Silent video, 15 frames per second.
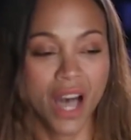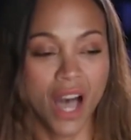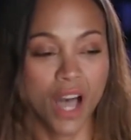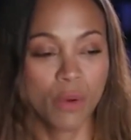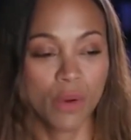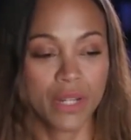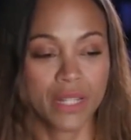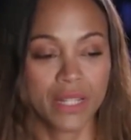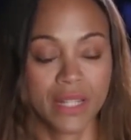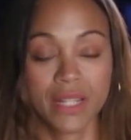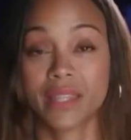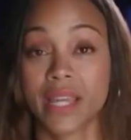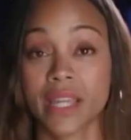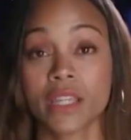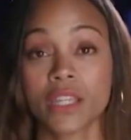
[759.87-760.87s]
I want to say
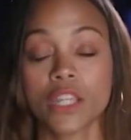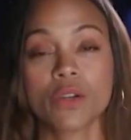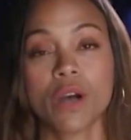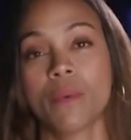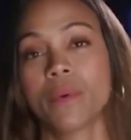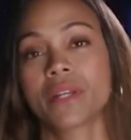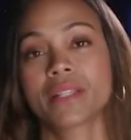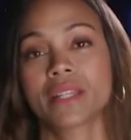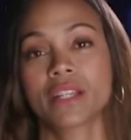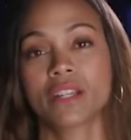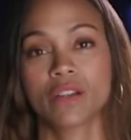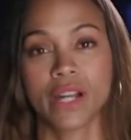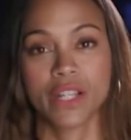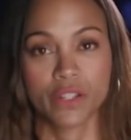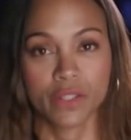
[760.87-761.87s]
thank you. I want to say
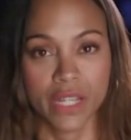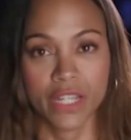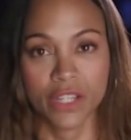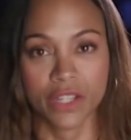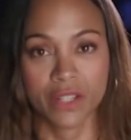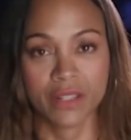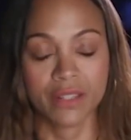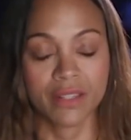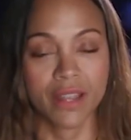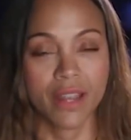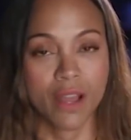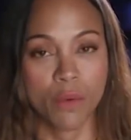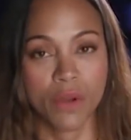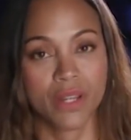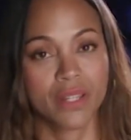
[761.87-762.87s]
congratulations, and
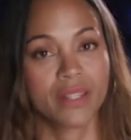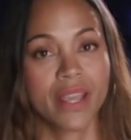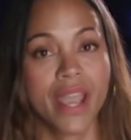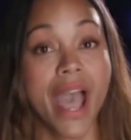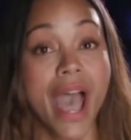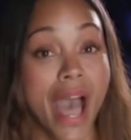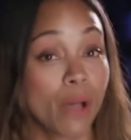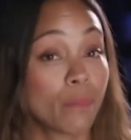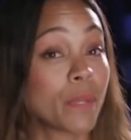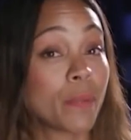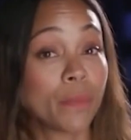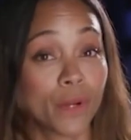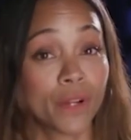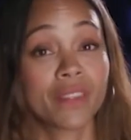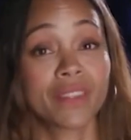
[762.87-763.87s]
I want to say happy
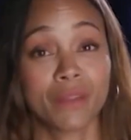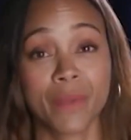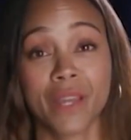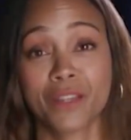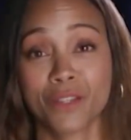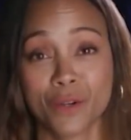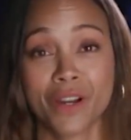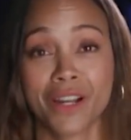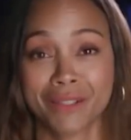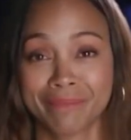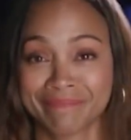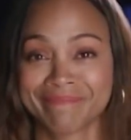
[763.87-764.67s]
birthday, Pandora.